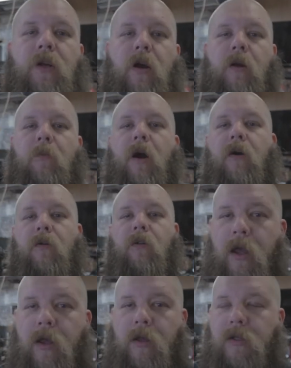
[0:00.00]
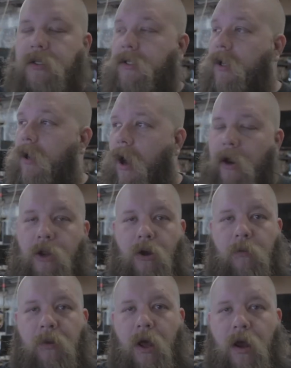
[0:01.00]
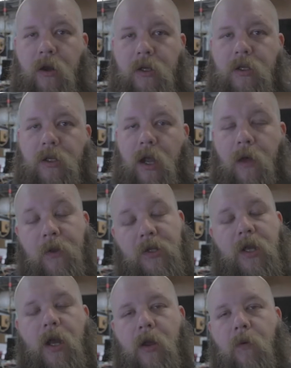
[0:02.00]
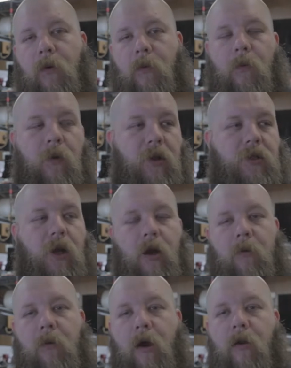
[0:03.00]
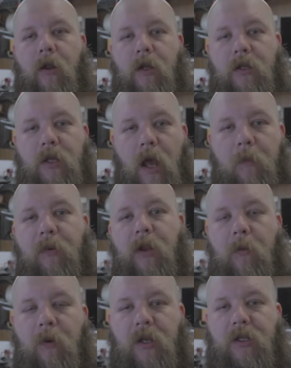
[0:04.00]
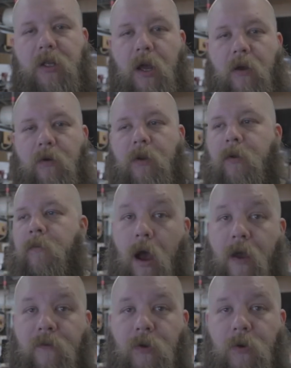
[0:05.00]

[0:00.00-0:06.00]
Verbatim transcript: to talk about is AudioBlocks, and the second one we want to talk about is Epidemic Sound. I've